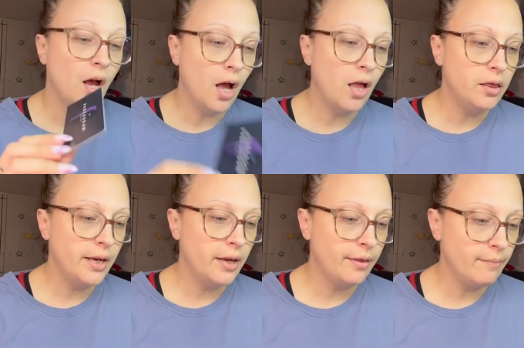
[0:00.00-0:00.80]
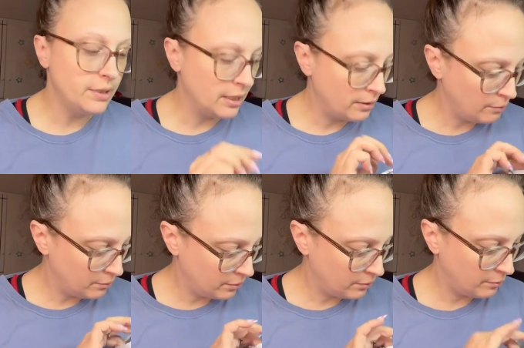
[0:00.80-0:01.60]
I'll link them down
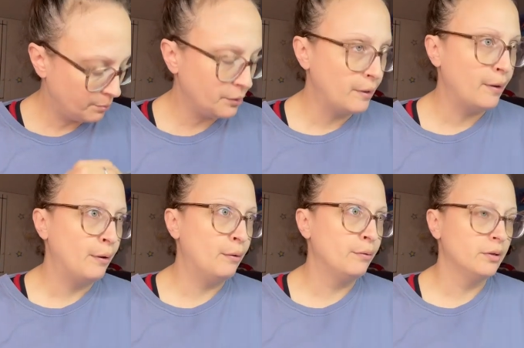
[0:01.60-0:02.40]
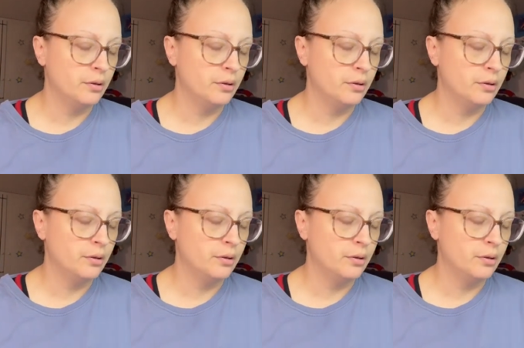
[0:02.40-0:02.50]
below.